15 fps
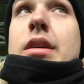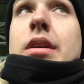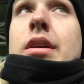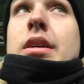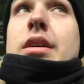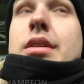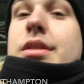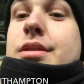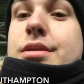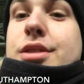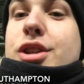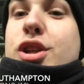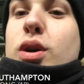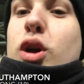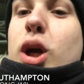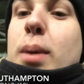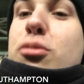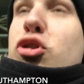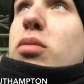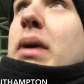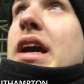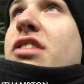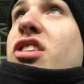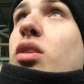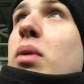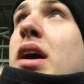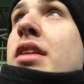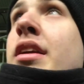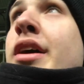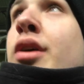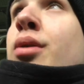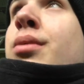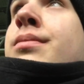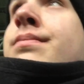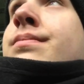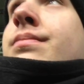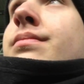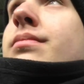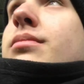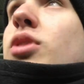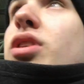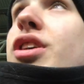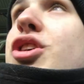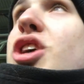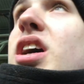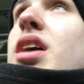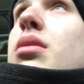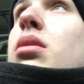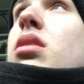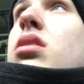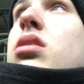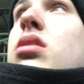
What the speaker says: Brilliant. Stuart Armstrong makes it 1-0. What a joke.